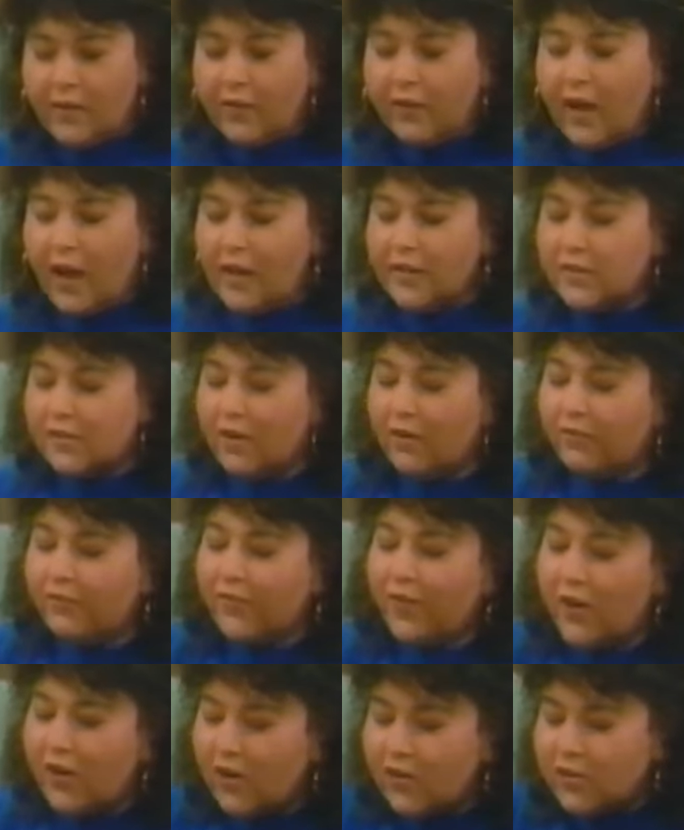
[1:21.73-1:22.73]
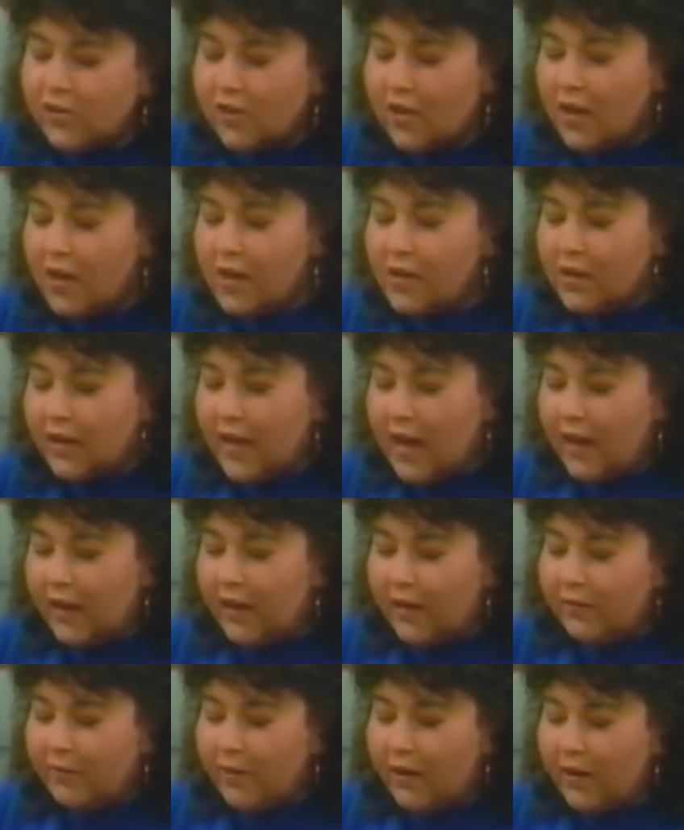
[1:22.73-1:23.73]
okay, so first, you gotta
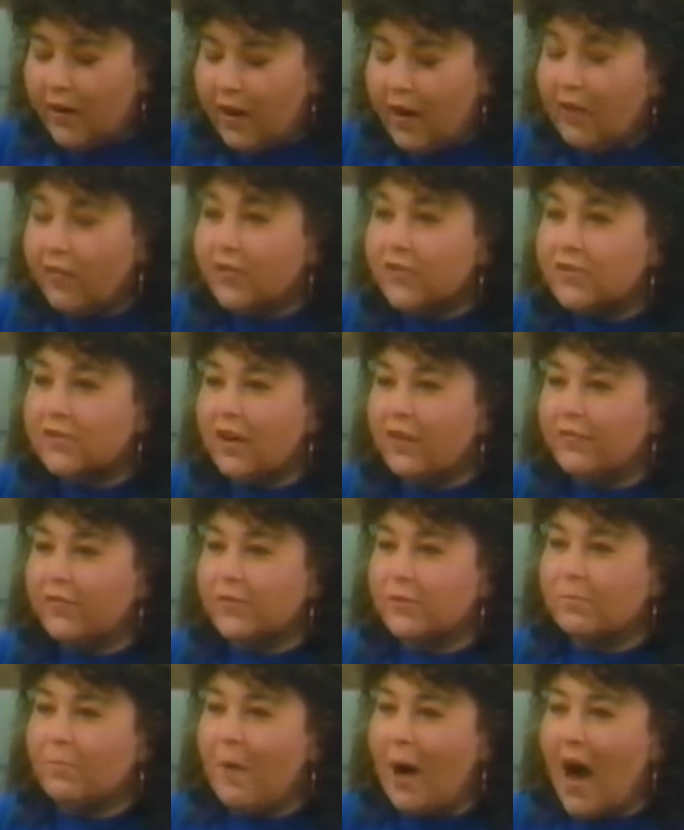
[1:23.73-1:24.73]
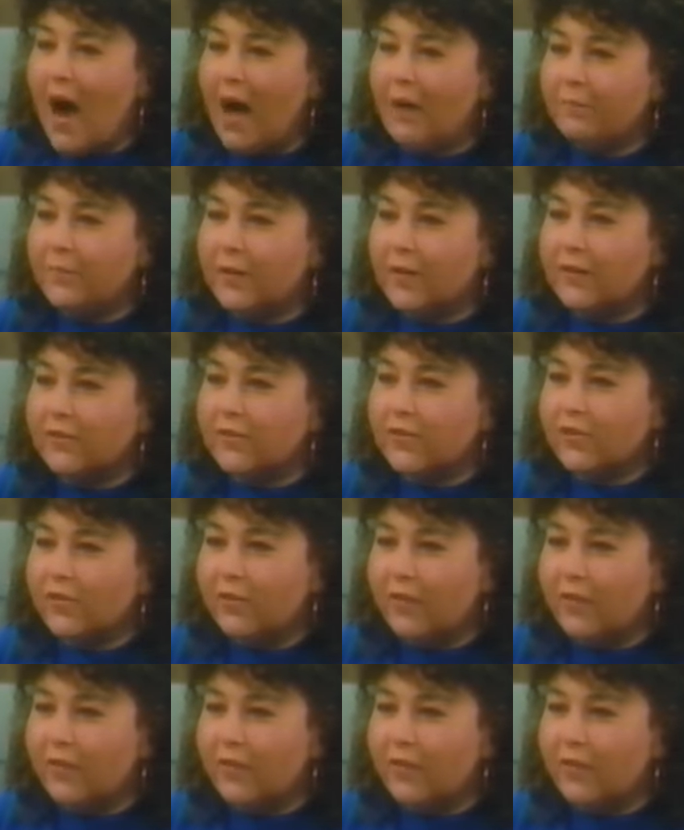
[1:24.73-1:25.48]
get rid of all the stuff his mom did to